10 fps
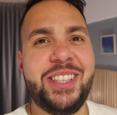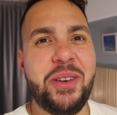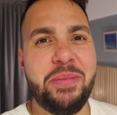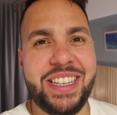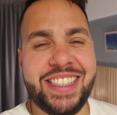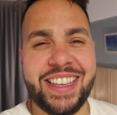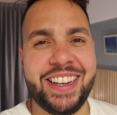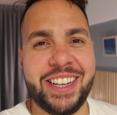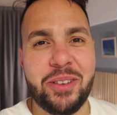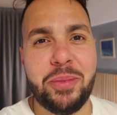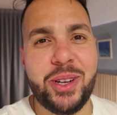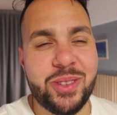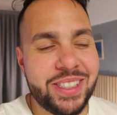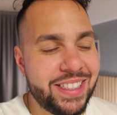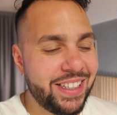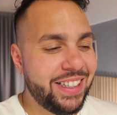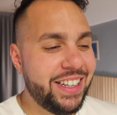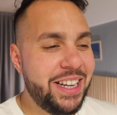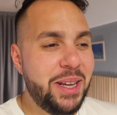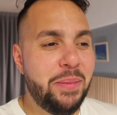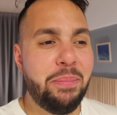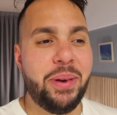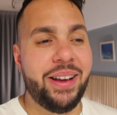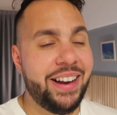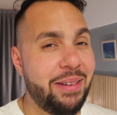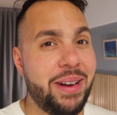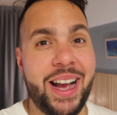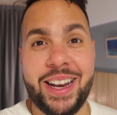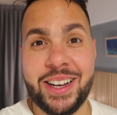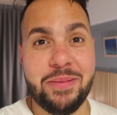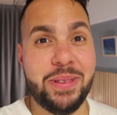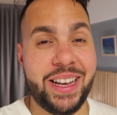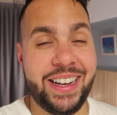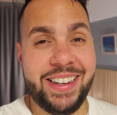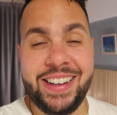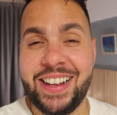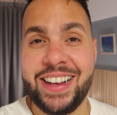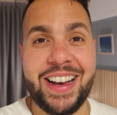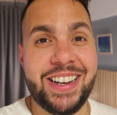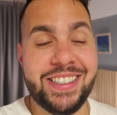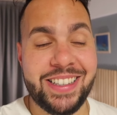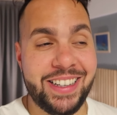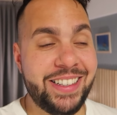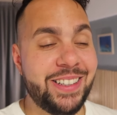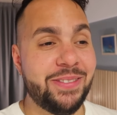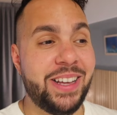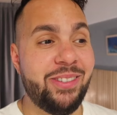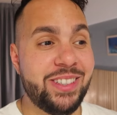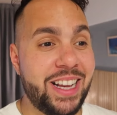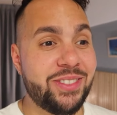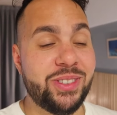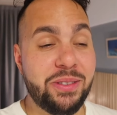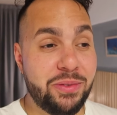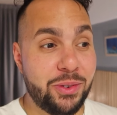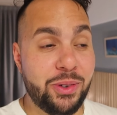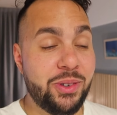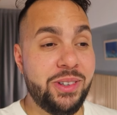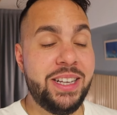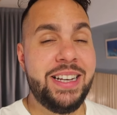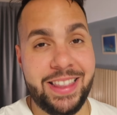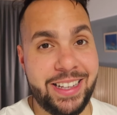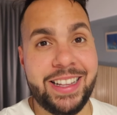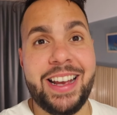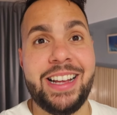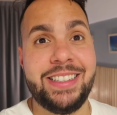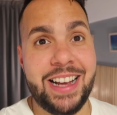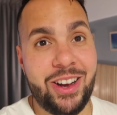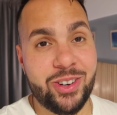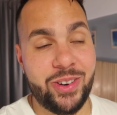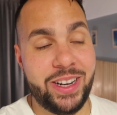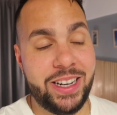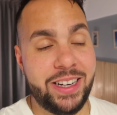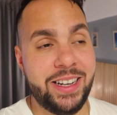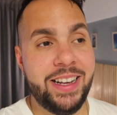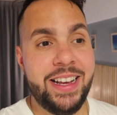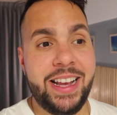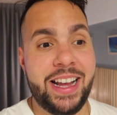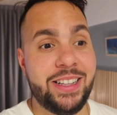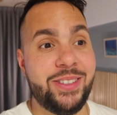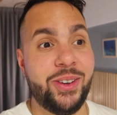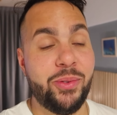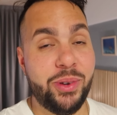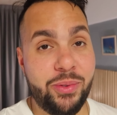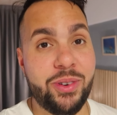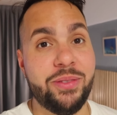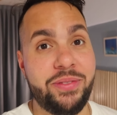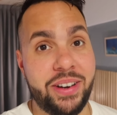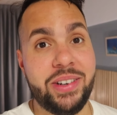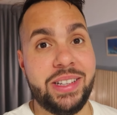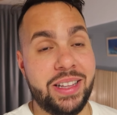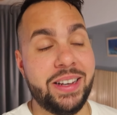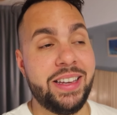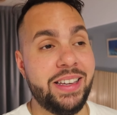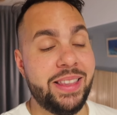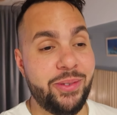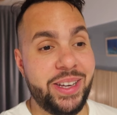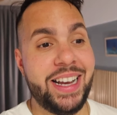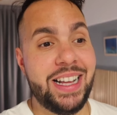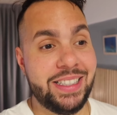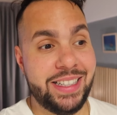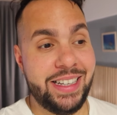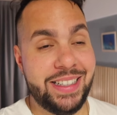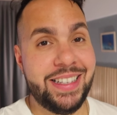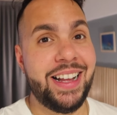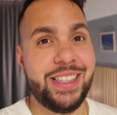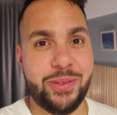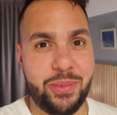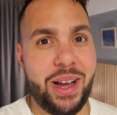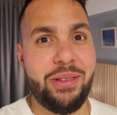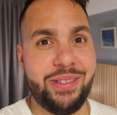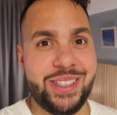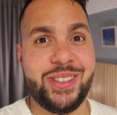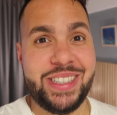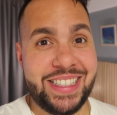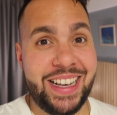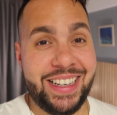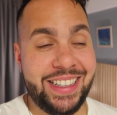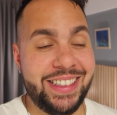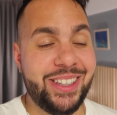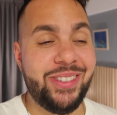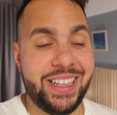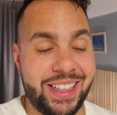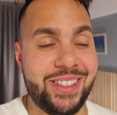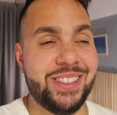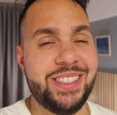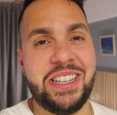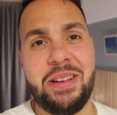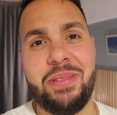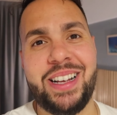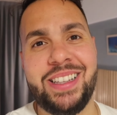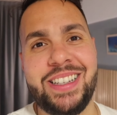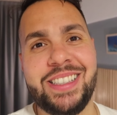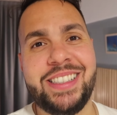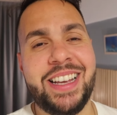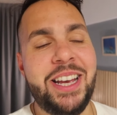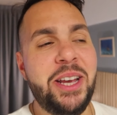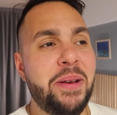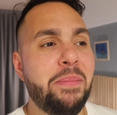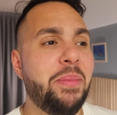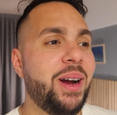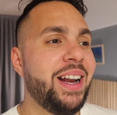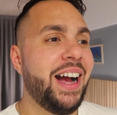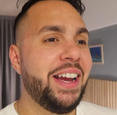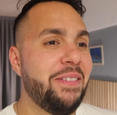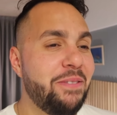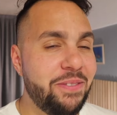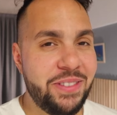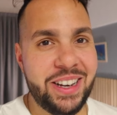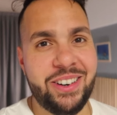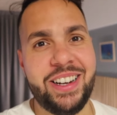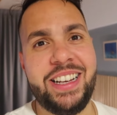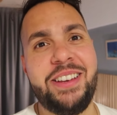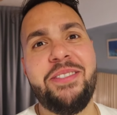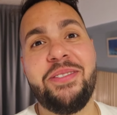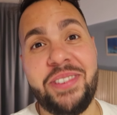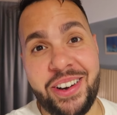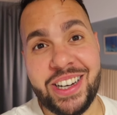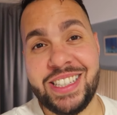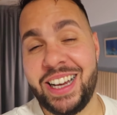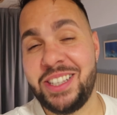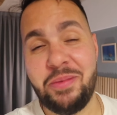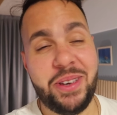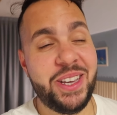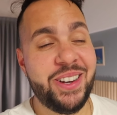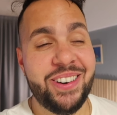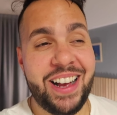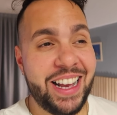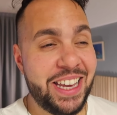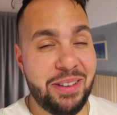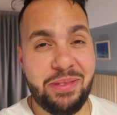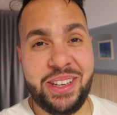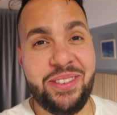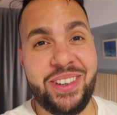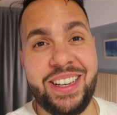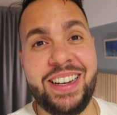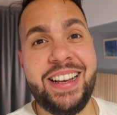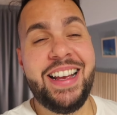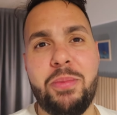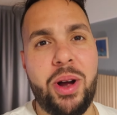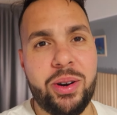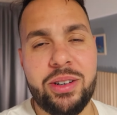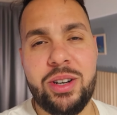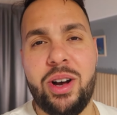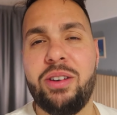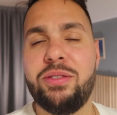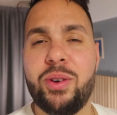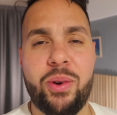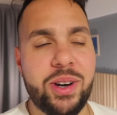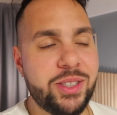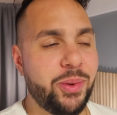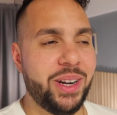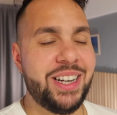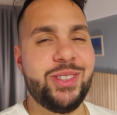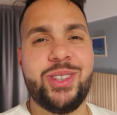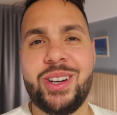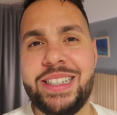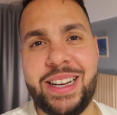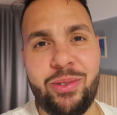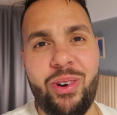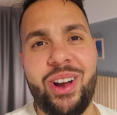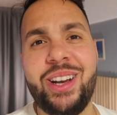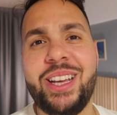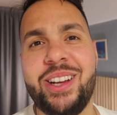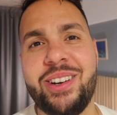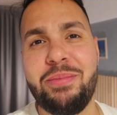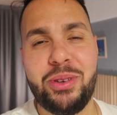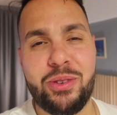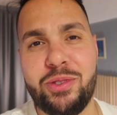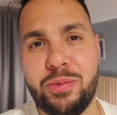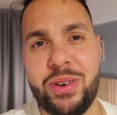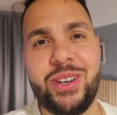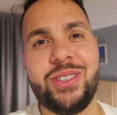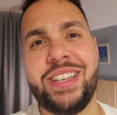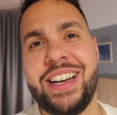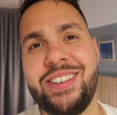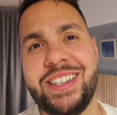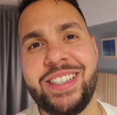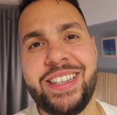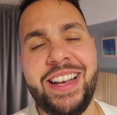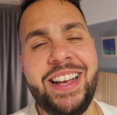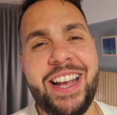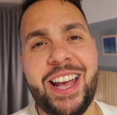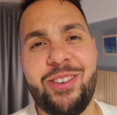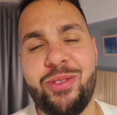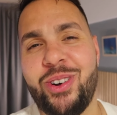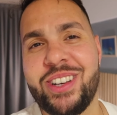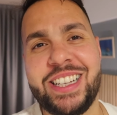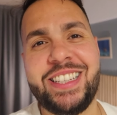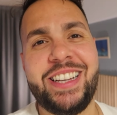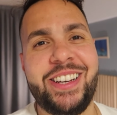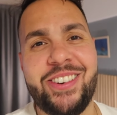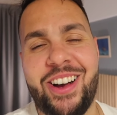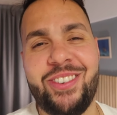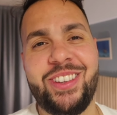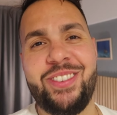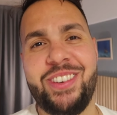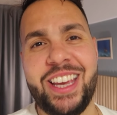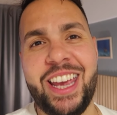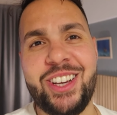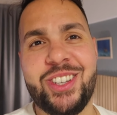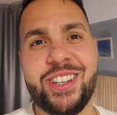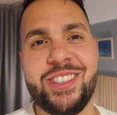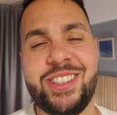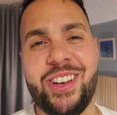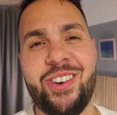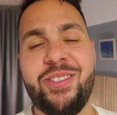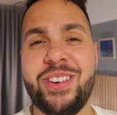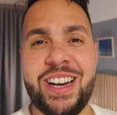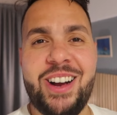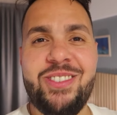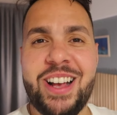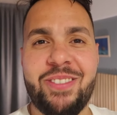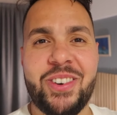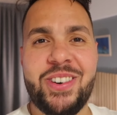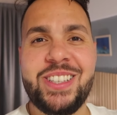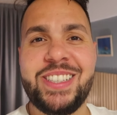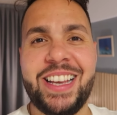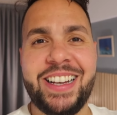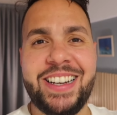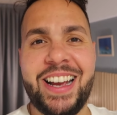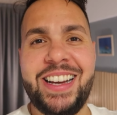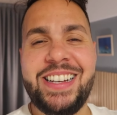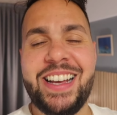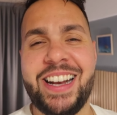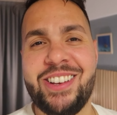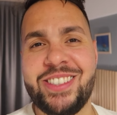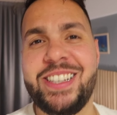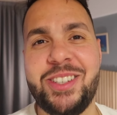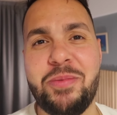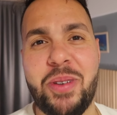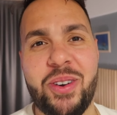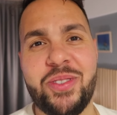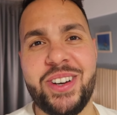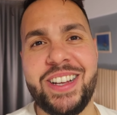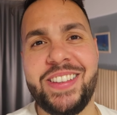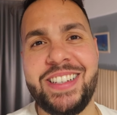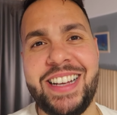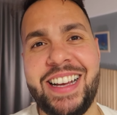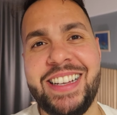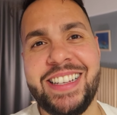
to be sitting in a middle seat but I'm not gonna complain. I got a seat, the flight was actually full. I think they had downgraded, and so we were very lucky that we got seats, hence why we were so excited that we cleared the standby list. But I am very, very excited to be here. I can't believe it. Tomorrow, of course, we're gonna start day one here in beautiful Buenos Aires, and we'll continue on with the vacation. So for now, I'm going to say goodnight, and I'll see you tomorrow for another day.